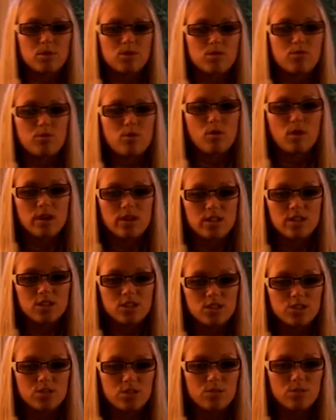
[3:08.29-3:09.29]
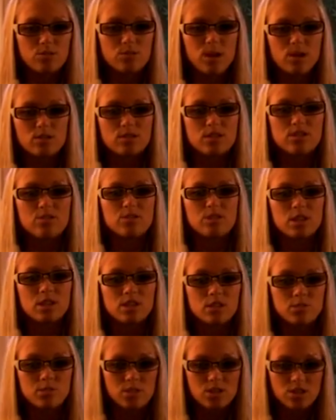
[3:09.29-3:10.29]
4 additional routes of
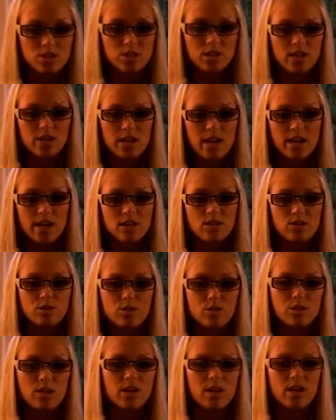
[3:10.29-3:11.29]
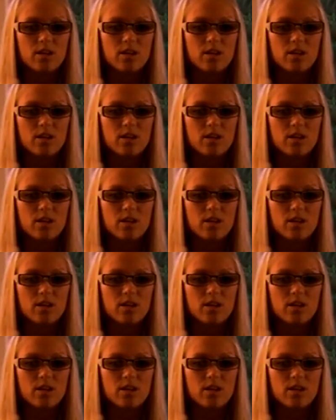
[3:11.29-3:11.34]
transmission that include